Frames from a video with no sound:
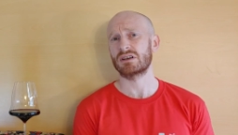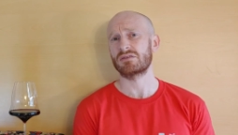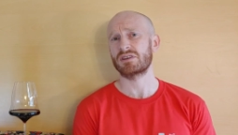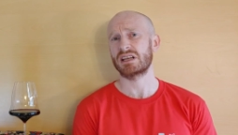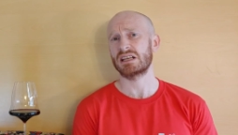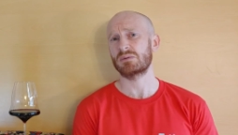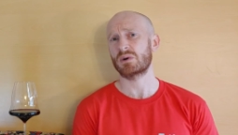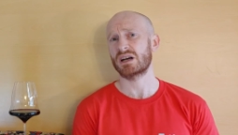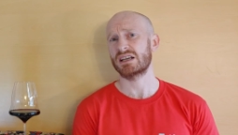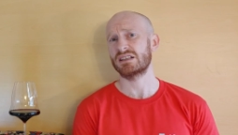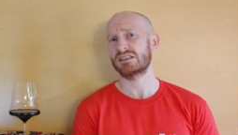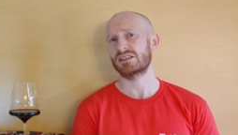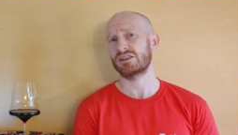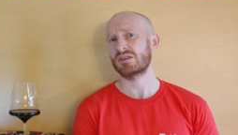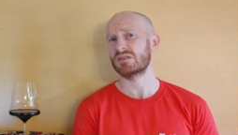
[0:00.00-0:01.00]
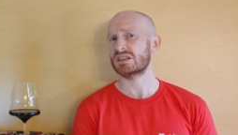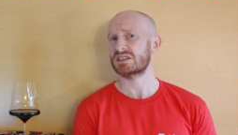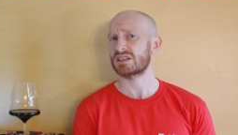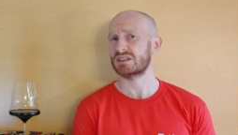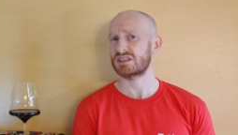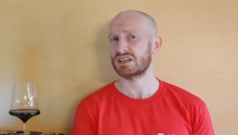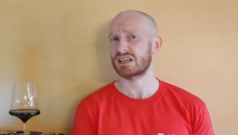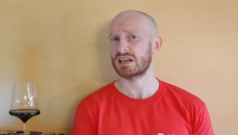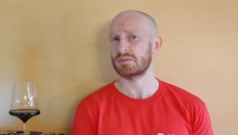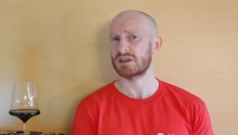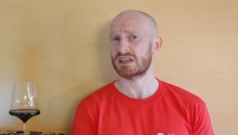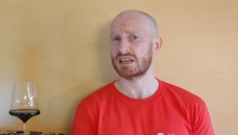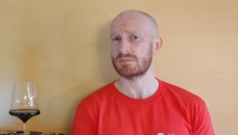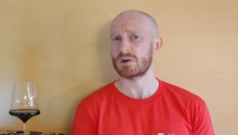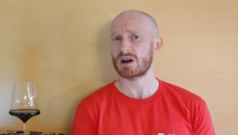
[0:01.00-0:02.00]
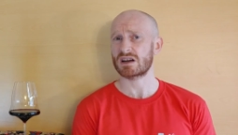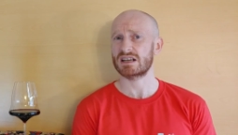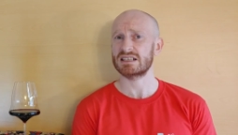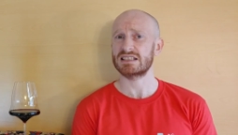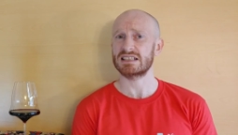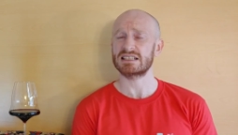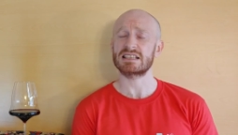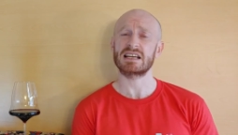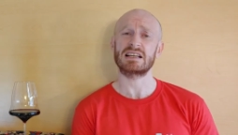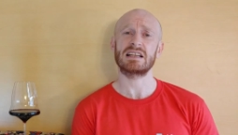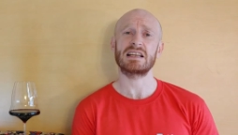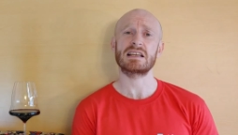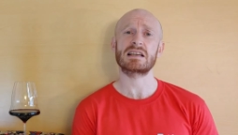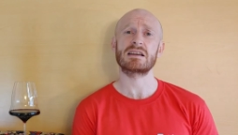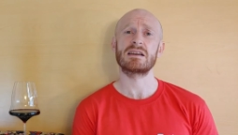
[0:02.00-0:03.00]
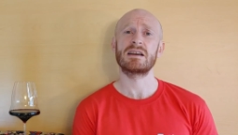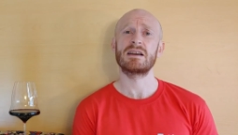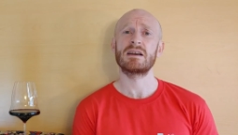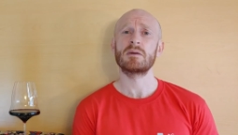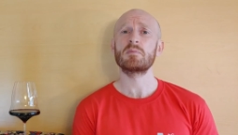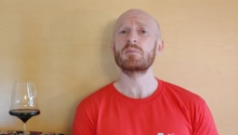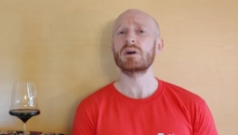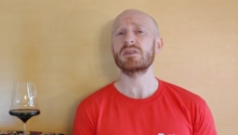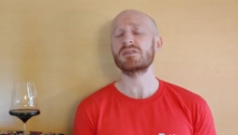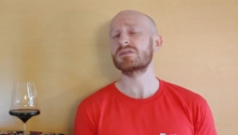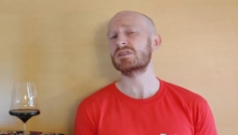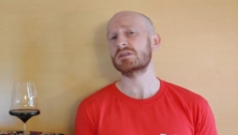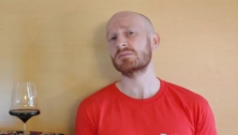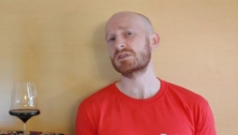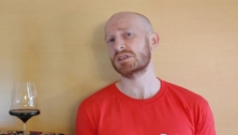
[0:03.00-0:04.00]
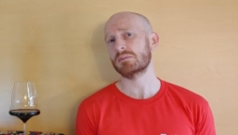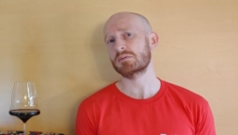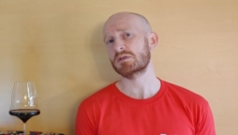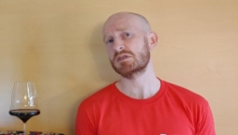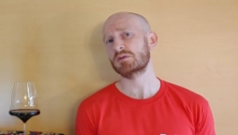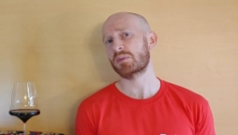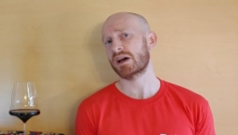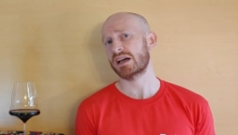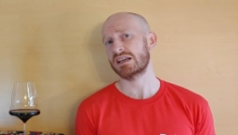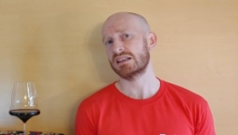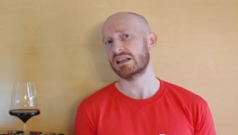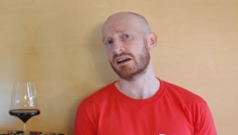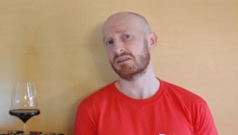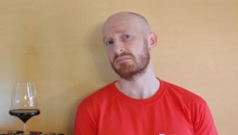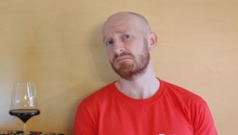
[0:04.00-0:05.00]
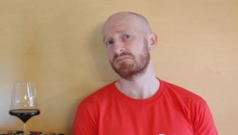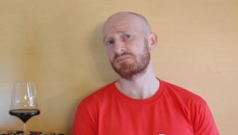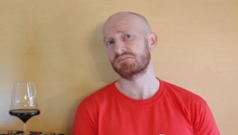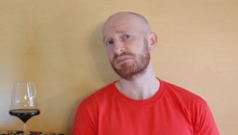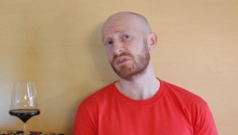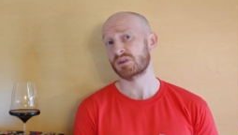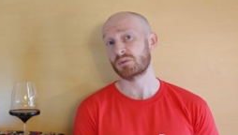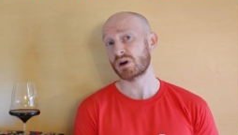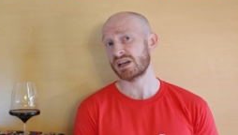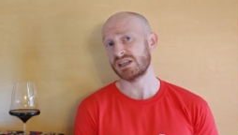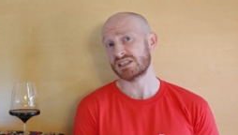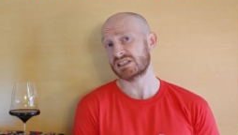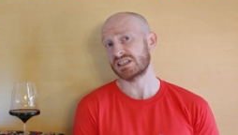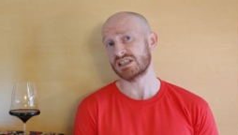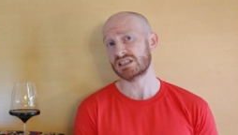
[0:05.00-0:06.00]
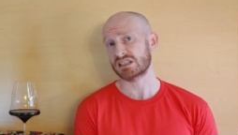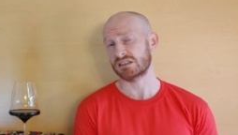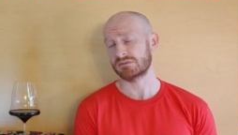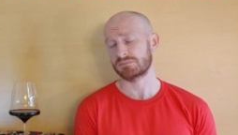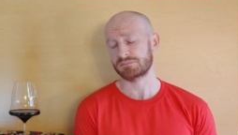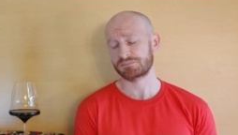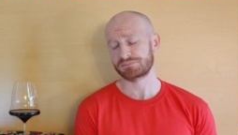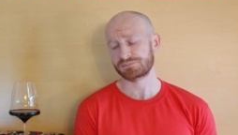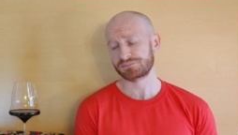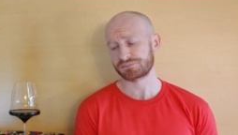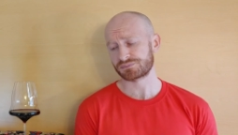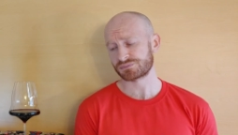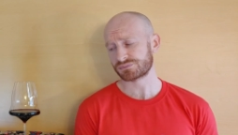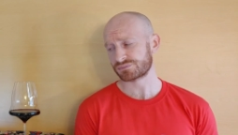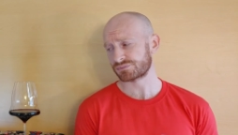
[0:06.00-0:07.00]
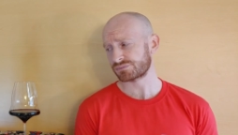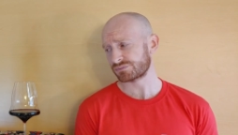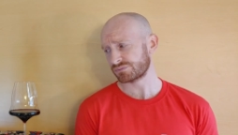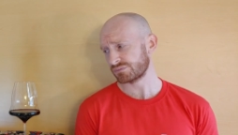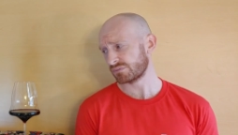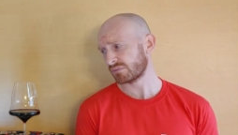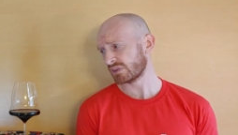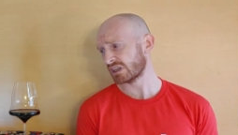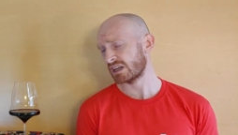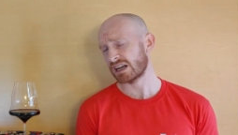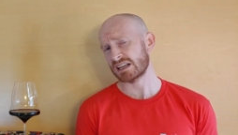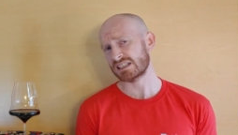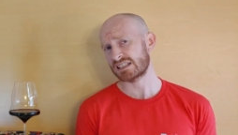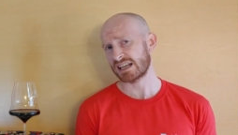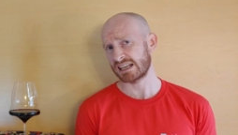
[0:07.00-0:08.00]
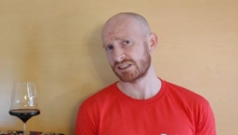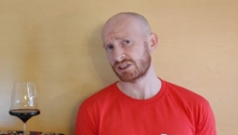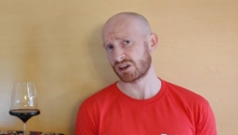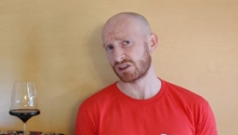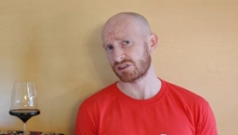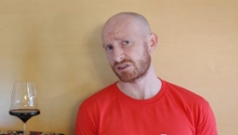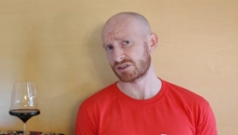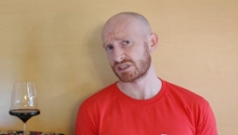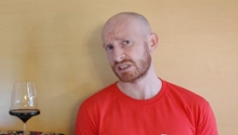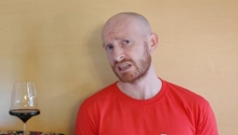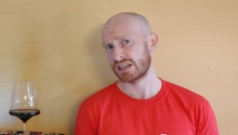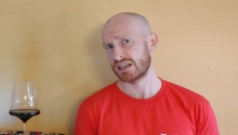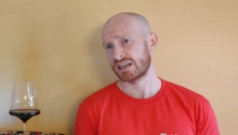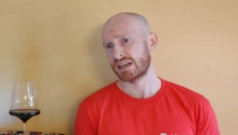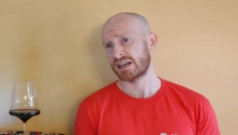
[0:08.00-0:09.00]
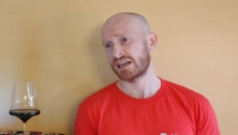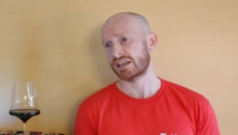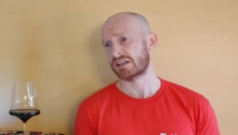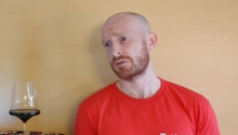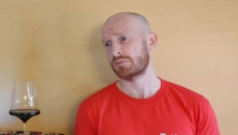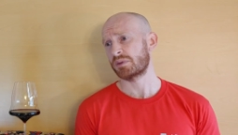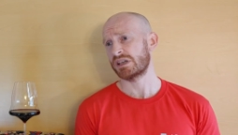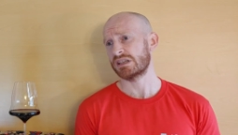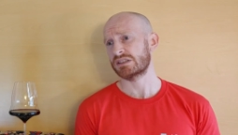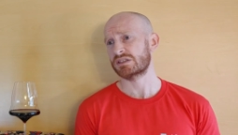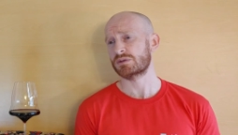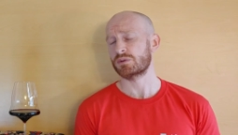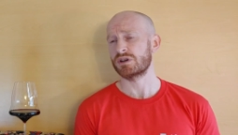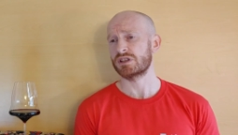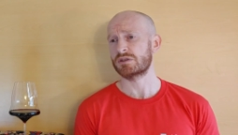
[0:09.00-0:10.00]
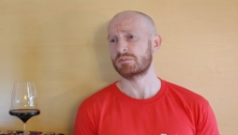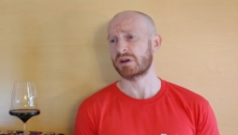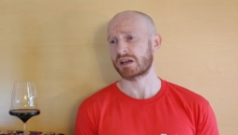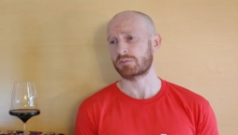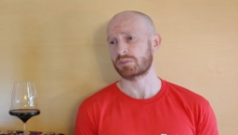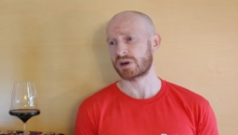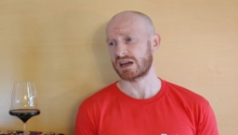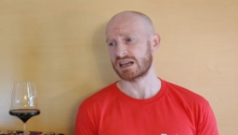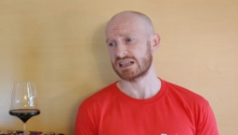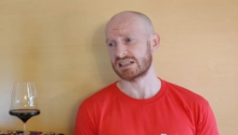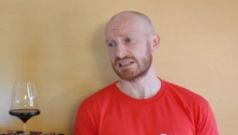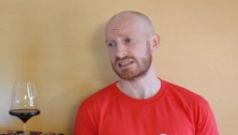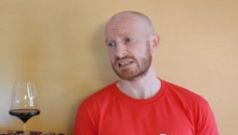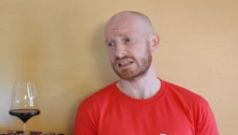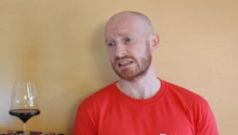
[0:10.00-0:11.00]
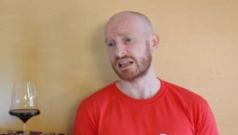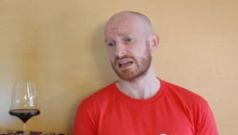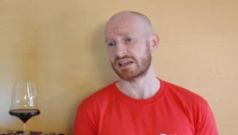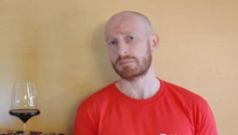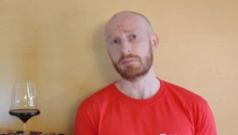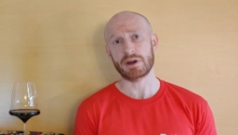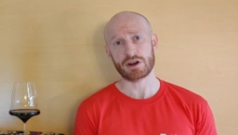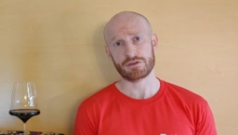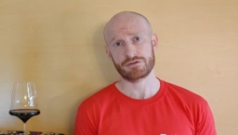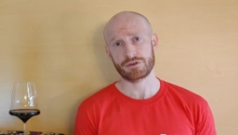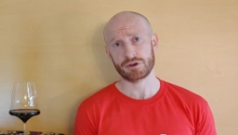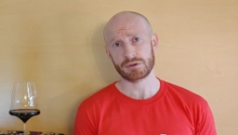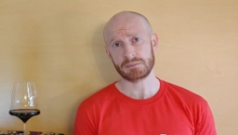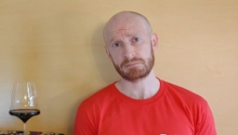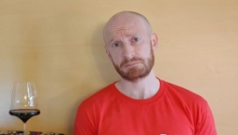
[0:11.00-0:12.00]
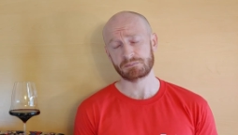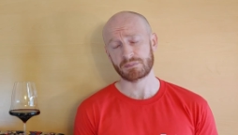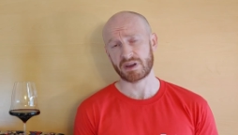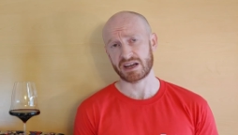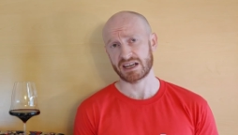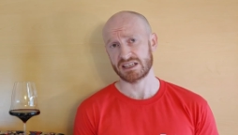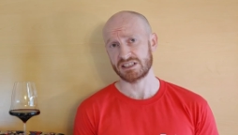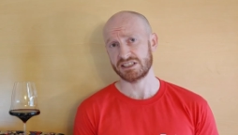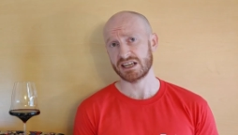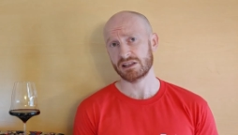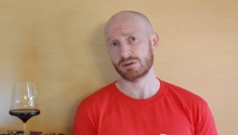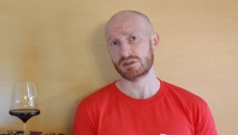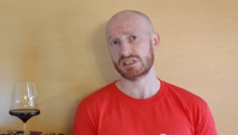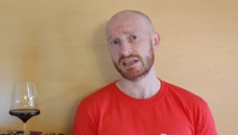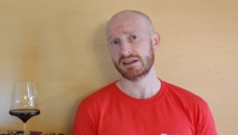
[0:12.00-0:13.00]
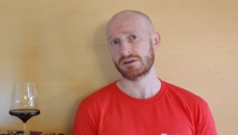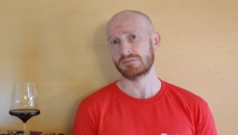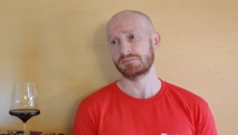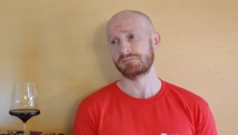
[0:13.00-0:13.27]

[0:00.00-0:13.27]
of any wine that uses such a gimmicky marketing technique, but there's some substance behind that. The wine is decent. At $10, it competes with big brands like Barefoot and Yellowtail,